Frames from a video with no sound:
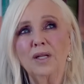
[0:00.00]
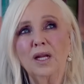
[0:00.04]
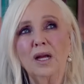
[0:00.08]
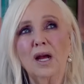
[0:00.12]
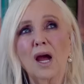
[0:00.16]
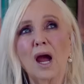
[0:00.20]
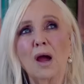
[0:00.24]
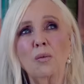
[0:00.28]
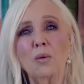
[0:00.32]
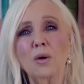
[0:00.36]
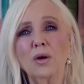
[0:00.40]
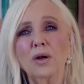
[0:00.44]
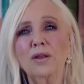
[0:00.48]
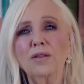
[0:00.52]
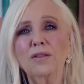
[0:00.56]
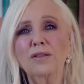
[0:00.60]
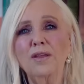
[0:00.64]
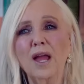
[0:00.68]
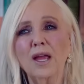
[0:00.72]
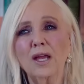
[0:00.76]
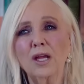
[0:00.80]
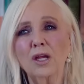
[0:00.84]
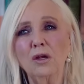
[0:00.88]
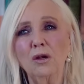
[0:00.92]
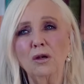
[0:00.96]
I want to
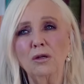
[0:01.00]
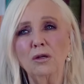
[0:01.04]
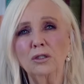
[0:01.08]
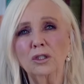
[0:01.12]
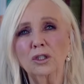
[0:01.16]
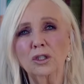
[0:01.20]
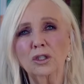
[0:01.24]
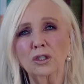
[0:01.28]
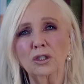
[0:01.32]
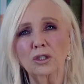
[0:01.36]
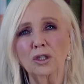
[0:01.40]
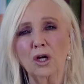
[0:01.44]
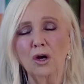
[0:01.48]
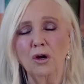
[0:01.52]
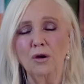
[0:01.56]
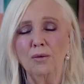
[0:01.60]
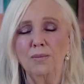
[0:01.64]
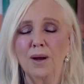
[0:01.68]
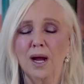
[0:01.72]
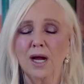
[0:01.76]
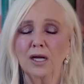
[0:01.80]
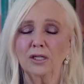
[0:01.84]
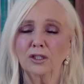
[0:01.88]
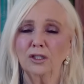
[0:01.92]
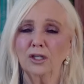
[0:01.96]
thank you so
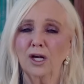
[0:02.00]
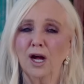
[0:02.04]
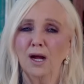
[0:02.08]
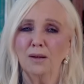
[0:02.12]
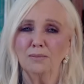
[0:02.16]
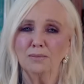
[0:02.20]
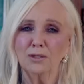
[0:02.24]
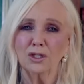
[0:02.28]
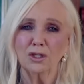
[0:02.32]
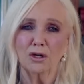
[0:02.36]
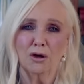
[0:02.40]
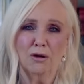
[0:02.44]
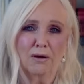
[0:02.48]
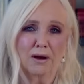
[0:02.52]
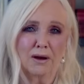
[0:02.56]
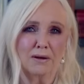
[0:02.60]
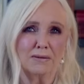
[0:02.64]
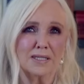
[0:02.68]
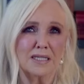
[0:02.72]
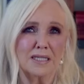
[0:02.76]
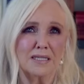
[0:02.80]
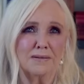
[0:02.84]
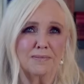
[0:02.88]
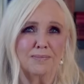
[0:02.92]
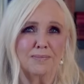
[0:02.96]
much. I'm sorry it
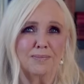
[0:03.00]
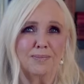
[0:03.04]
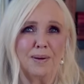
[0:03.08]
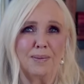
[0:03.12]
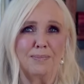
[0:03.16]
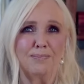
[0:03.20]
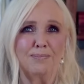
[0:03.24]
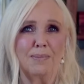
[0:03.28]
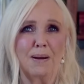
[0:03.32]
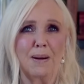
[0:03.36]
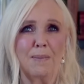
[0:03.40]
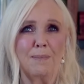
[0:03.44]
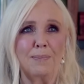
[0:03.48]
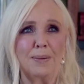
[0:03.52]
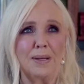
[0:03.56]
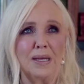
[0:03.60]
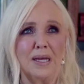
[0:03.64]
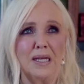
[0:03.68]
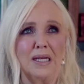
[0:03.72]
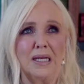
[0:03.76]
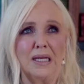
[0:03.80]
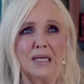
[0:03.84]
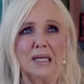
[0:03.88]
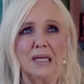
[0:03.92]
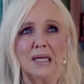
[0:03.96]
was a bit
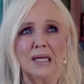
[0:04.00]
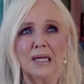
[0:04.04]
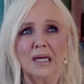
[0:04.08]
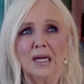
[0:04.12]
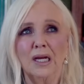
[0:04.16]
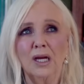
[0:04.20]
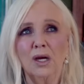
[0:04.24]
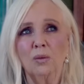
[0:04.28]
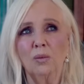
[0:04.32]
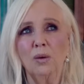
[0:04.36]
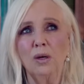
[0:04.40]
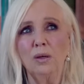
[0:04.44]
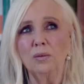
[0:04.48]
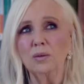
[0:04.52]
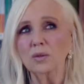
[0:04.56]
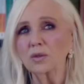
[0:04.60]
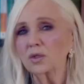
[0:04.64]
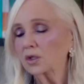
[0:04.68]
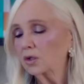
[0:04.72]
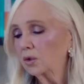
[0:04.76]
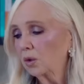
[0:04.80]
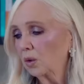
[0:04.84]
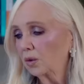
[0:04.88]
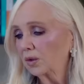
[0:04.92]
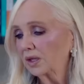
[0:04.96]
bumpy. We will
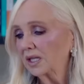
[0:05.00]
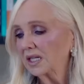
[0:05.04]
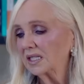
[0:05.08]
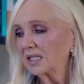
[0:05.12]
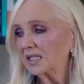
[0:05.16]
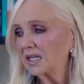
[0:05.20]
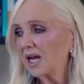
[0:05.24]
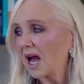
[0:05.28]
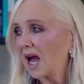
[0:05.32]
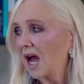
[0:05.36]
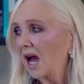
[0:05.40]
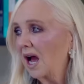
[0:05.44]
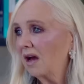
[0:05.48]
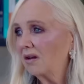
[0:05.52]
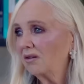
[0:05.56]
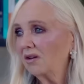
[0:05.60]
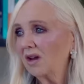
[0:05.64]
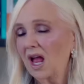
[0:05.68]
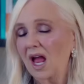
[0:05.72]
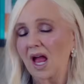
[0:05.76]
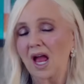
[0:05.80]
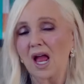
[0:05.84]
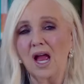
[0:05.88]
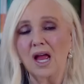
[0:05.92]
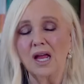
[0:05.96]
sort this out
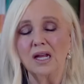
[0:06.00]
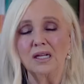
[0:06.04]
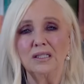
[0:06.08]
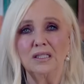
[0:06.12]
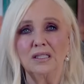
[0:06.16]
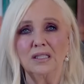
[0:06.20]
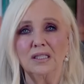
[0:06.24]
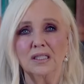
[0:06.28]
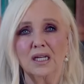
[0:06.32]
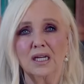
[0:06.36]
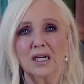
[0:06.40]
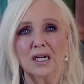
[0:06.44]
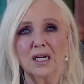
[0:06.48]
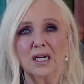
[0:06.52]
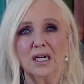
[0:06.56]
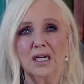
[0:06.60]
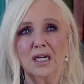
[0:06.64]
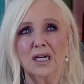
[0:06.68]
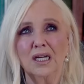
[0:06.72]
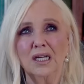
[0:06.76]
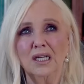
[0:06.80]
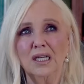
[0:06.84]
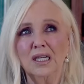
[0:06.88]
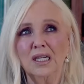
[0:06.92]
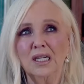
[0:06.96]
and
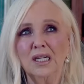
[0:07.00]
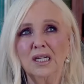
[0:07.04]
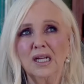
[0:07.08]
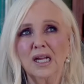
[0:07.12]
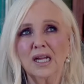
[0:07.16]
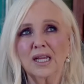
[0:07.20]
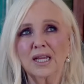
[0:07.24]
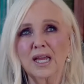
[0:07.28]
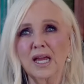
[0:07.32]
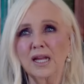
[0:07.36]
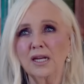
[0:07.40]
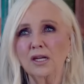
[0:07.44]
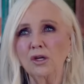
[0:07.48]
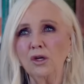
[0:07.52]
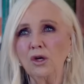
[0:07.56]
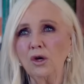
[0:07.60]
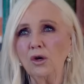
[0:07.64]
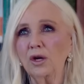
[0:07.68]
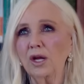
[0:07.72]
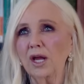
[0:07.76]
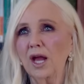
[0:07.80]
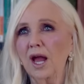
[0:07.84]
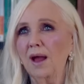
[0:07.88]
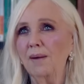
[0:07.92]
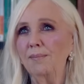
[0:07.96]
get a new
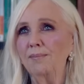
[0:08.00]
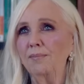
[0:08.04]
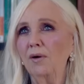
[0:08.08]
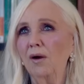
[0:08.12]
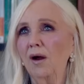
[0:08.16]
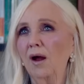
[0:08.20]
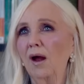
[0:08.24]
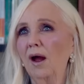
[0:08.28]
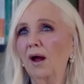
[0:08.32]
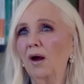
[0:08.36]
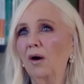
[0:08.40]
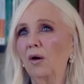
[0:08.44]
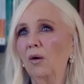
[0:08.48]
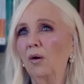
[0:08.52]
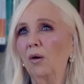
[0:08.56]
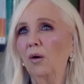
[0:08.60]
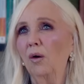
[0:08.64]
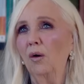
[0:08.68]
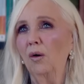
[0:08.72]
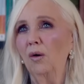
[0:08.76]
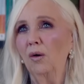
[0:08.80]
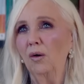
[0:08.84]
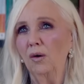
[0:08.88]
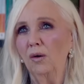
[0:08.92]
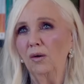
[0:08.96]
camera,
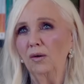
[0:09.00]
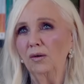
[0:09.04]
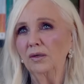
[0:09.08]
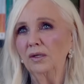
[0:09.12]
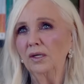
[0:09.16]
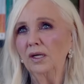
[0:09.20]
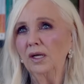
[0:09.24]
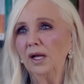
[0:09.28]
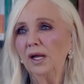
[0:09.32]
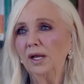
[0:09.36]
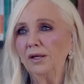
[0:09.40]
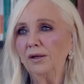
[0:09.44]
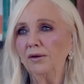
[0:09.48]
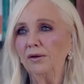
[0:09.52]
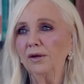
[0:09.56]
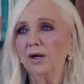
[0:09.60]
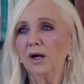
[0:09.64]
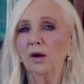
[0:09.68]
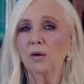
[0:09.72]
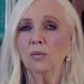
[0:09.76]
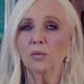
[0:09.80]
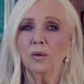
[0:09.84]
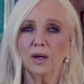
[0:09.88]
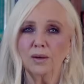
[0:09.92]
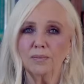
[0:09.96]
or, you
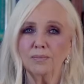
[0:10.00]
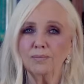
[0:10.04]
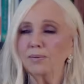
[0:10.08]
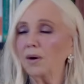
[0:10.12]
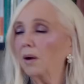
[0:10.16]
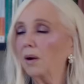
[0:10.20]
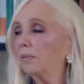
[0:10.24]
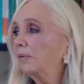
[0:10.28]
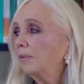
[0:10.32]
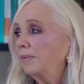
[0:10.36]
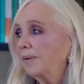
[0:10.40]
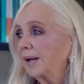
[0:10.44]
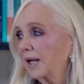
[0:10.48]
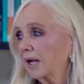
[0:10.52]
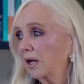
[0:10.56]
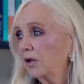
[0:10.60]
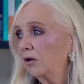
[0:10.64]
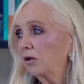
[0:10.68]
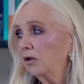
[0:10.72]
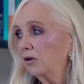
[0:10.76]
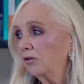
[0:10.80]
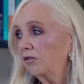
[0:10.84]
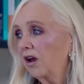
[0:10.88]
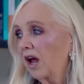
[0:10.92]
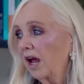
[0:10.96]
know, we're probably going
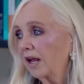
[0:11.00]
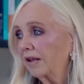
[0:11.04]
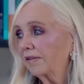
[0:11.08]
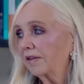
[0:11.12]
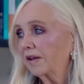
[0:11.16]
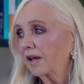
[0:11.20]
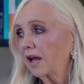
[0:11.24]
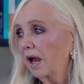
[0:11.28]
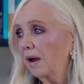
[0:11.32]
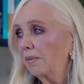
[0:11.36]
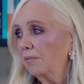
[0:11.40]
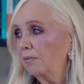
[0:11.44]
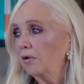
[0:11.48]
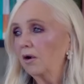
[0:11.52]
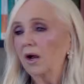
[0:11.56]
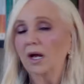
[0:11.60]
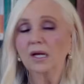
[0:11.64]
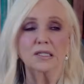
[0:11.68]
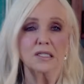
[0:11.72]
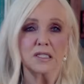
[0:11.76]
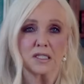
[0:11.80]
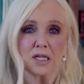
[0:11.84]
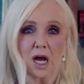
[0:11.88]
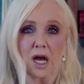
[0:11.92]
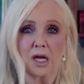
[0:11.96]
to take the camera
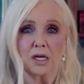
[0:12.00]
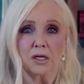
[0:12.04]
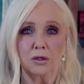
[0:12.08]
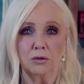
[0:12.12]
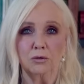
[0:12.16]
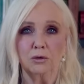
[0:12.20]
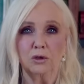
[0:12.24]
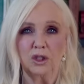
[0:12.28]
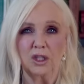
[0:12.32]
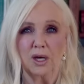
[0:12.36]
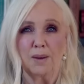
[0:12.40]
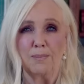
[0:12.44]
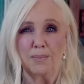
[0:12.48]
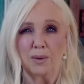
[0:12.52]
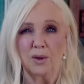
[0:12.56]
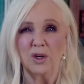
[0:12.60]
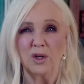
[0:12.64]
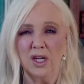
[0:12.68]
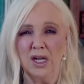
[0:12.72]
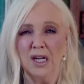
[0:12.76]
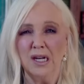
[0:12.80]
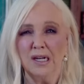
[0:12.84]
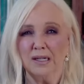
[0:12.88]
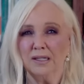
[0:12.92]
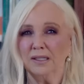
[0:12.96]
outside and all jump on
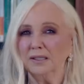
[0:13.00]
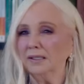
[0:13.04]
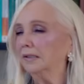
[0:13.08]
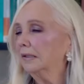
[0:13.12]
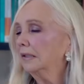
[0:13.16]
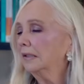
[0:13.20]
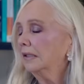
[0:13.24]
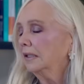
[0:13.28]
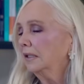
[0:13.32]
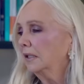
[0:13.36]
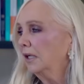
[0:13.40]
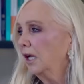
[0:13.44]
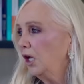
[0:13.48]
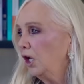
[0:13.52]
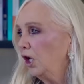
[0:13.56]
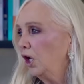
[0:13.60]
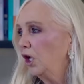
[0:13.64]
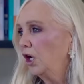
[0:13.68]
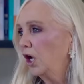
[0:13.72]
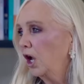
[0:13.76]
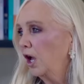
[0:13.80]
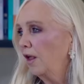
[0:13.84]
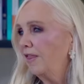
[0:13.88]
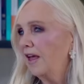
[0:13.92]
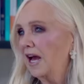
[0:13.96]
it. You
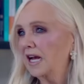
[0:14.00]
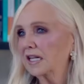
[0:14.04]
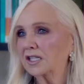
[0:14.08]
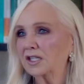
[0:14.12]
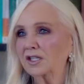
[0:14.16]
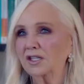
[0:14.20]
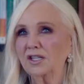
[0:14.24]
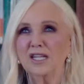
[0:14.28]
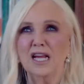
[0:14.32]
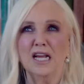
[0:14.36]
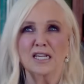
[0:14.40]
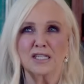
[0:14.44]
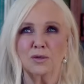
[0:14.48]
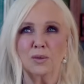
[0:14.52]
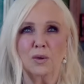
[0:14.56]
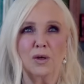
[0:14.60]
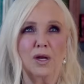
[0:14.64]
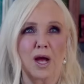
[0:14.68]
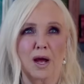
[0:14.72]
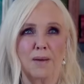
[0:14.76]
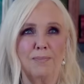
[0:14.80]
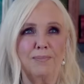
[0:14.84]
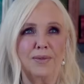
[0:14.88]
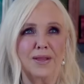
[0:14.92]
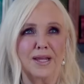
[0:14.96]
know, that's what
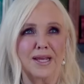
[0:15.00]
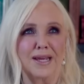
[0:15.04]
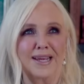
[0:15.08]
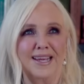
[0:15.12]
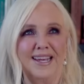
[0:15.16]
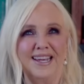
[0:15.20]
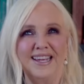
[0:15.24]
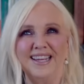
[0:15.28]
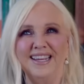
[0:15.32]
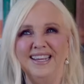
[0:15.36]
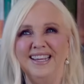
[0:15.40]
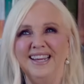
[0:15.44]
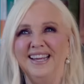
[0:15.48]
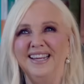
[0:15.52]
I'm thinking.